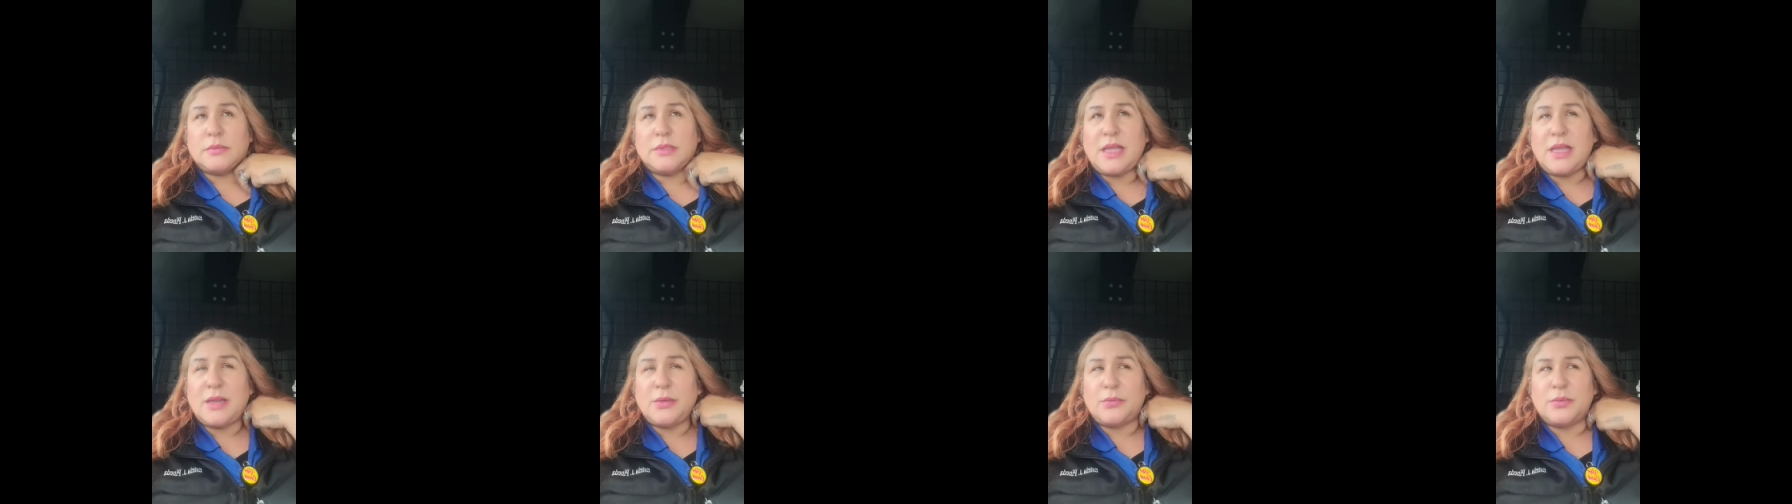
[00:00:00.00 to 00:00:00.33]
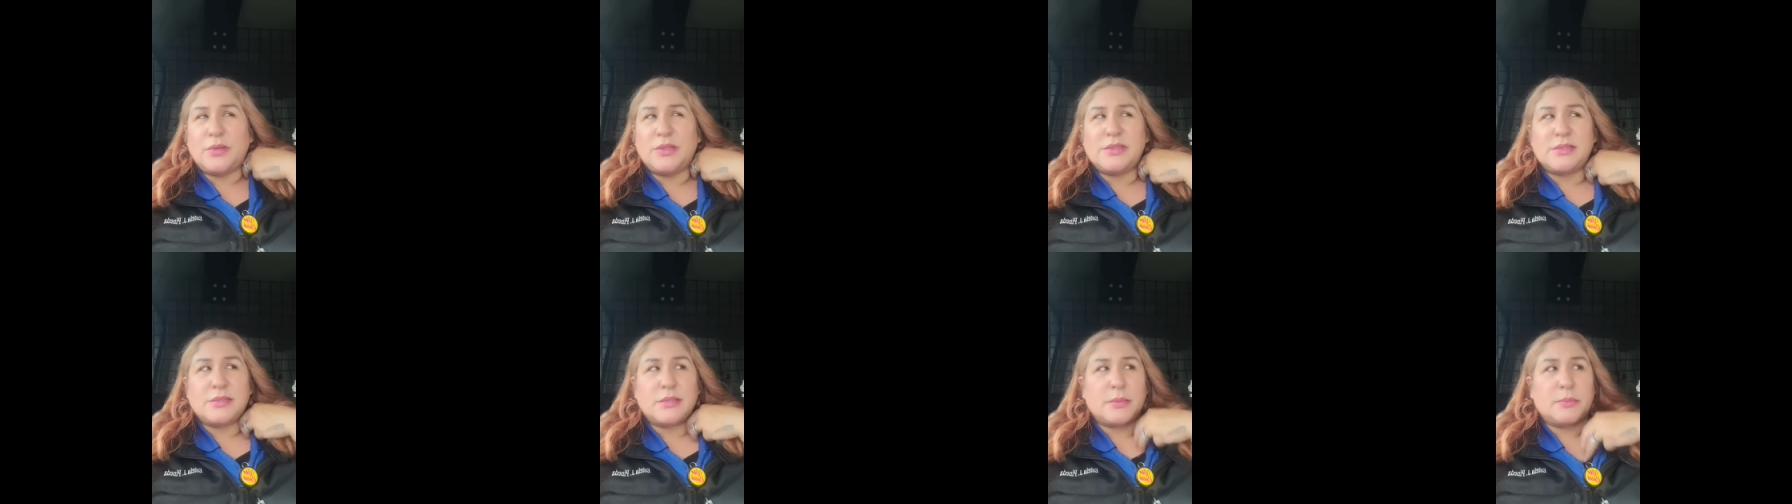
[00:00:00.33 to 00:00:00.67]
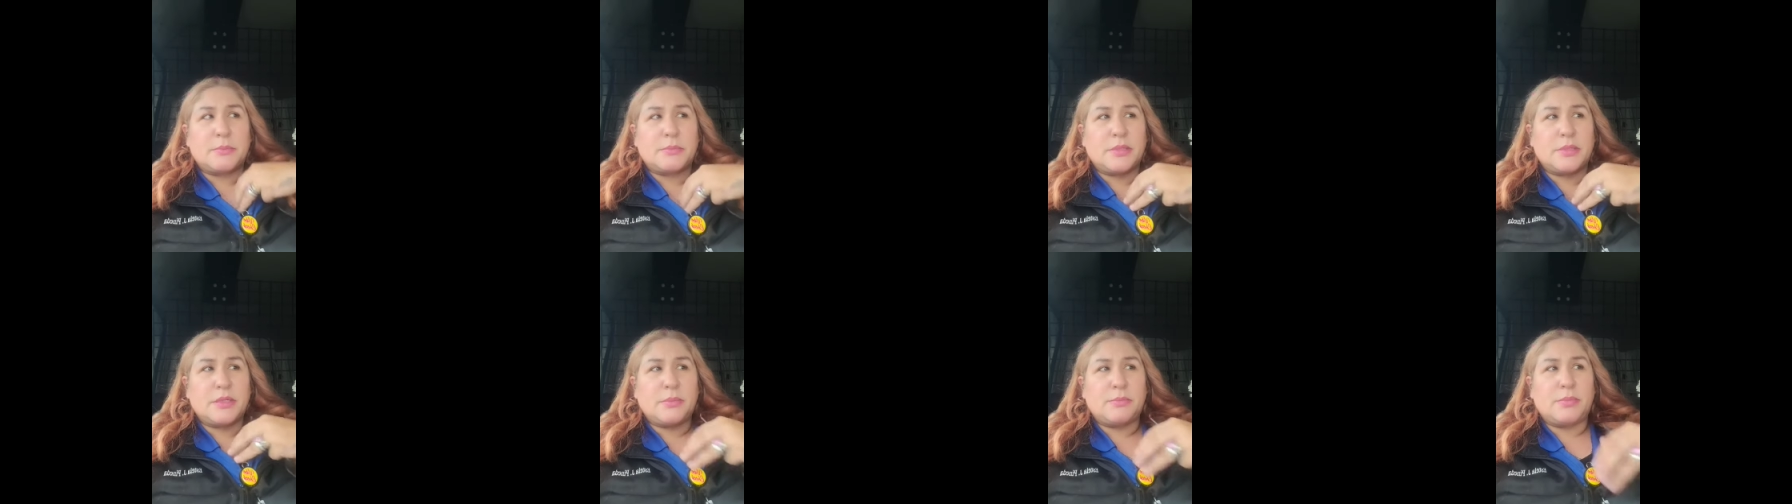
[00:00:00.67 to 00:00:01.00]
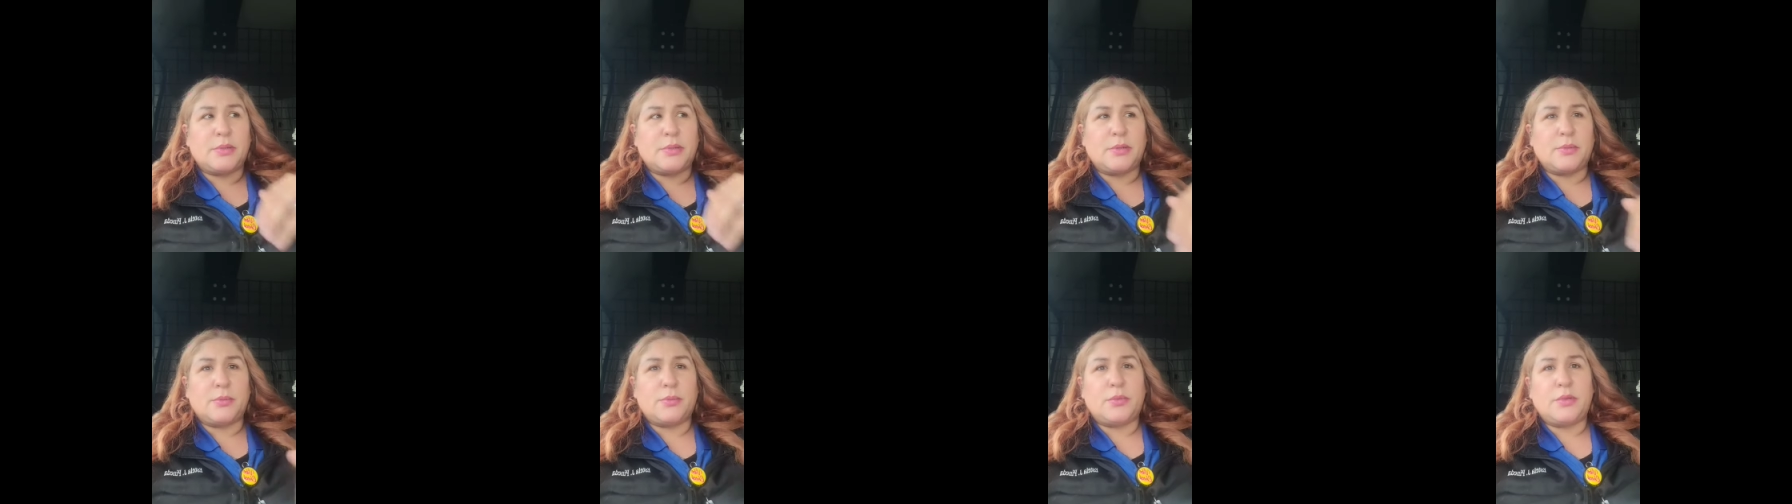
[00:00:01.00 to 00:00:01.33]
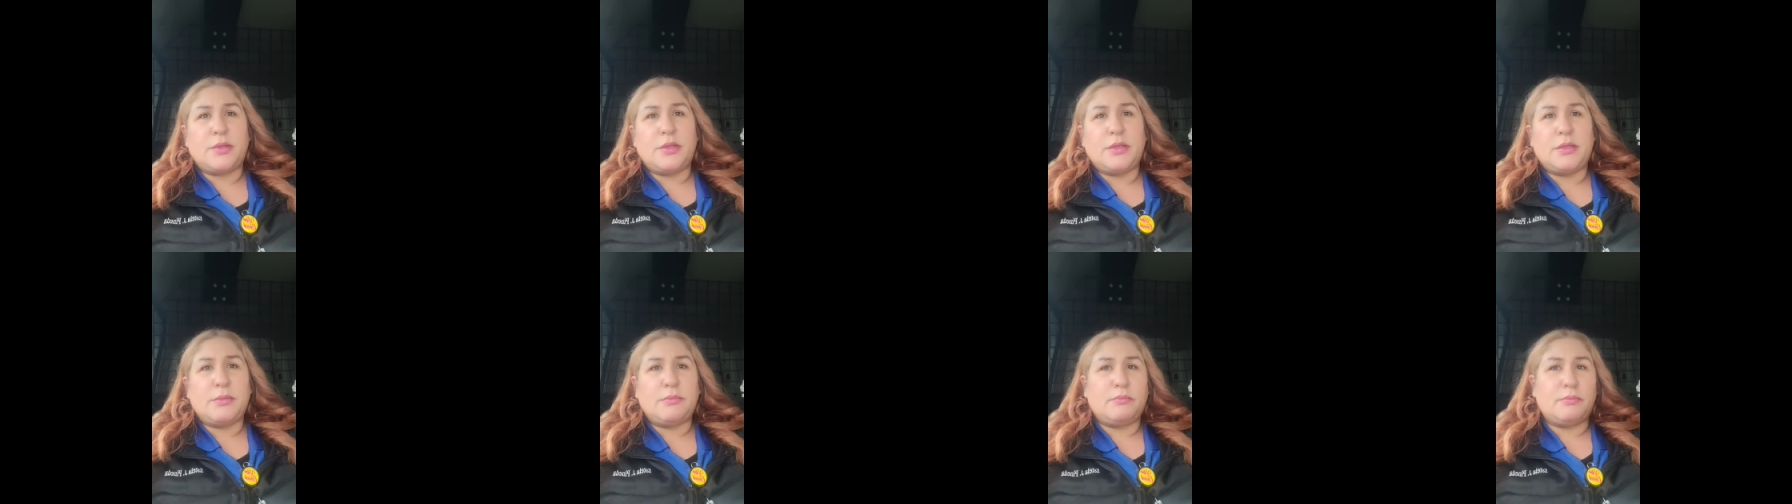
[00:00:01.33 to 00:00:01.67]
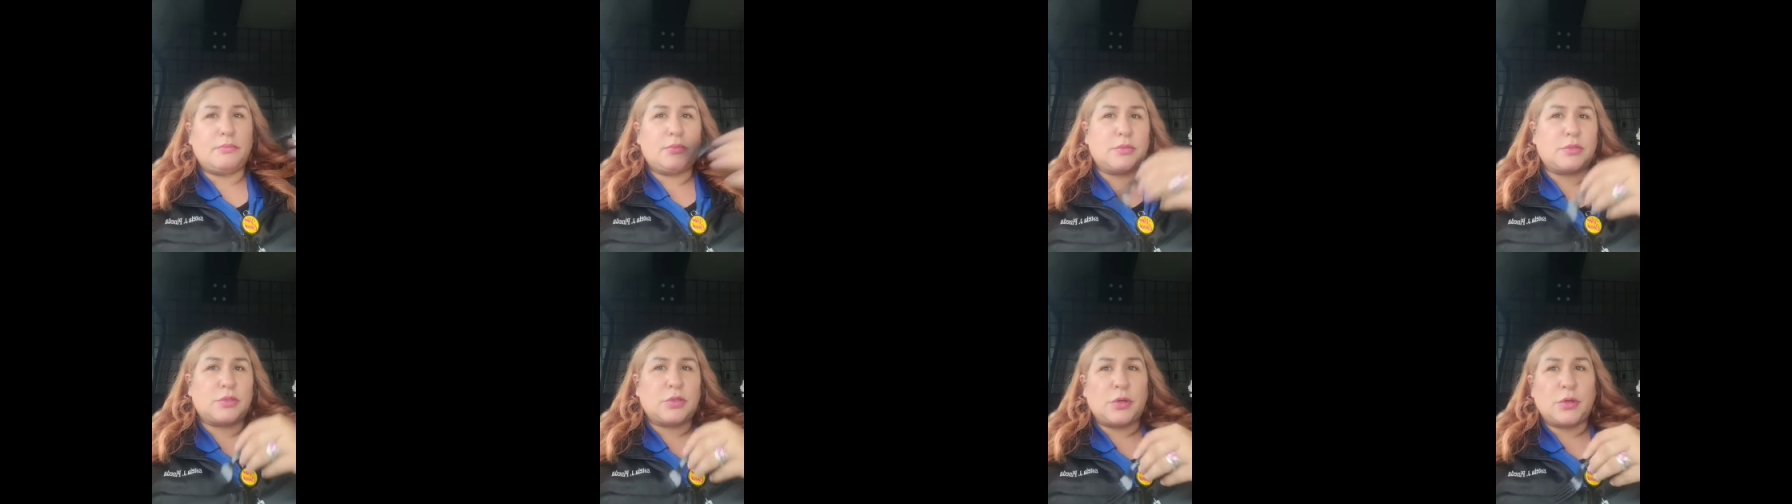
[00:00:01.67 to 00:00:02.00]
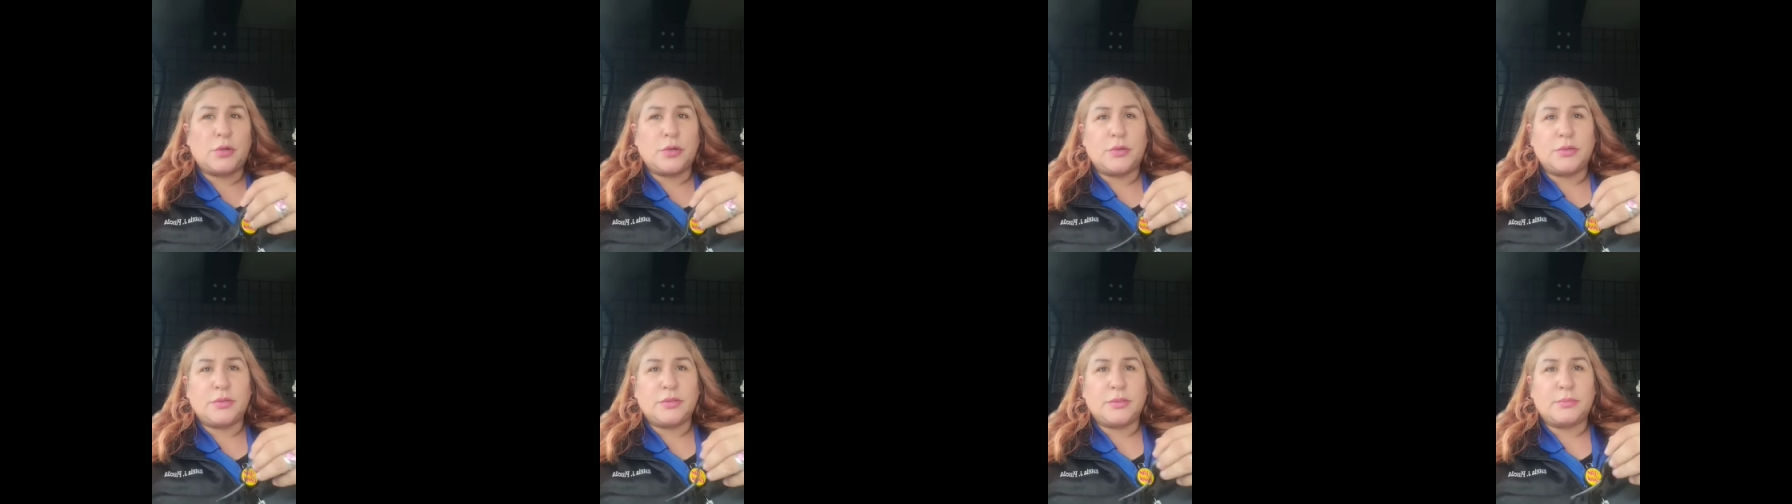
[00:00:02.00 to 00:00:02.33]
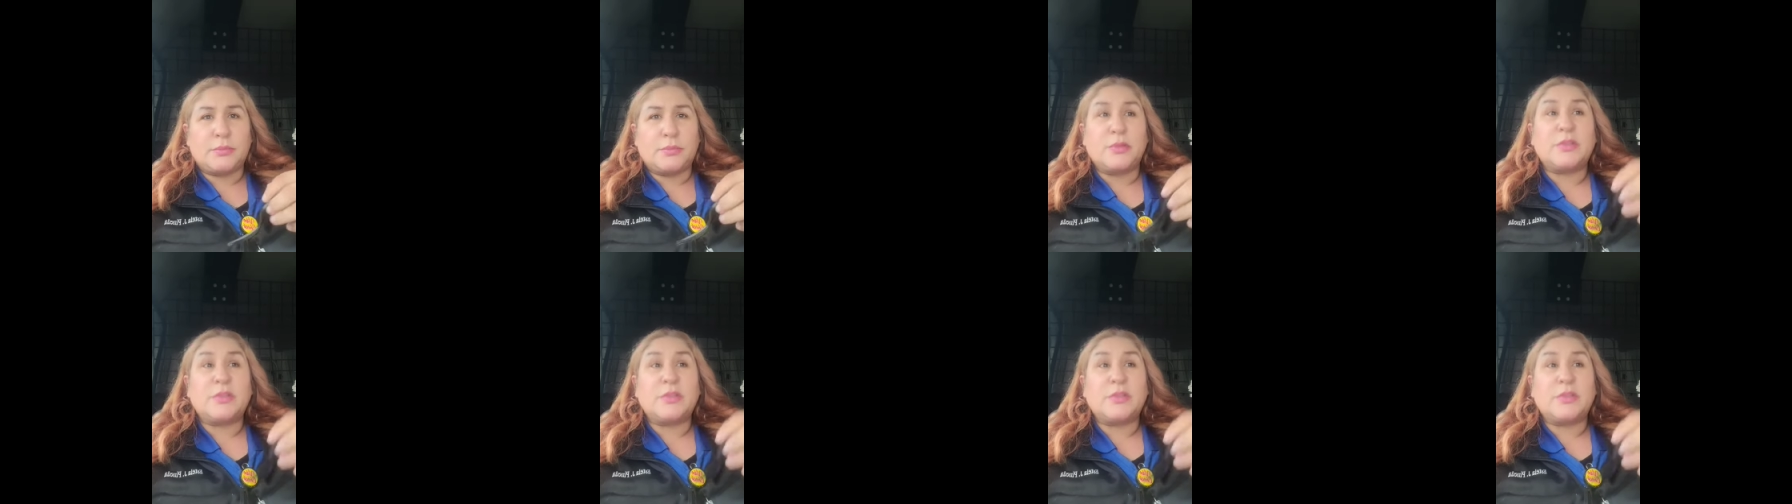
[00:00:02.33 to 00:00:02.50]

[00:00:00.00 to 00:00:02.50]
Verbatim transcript: not resubmit but return the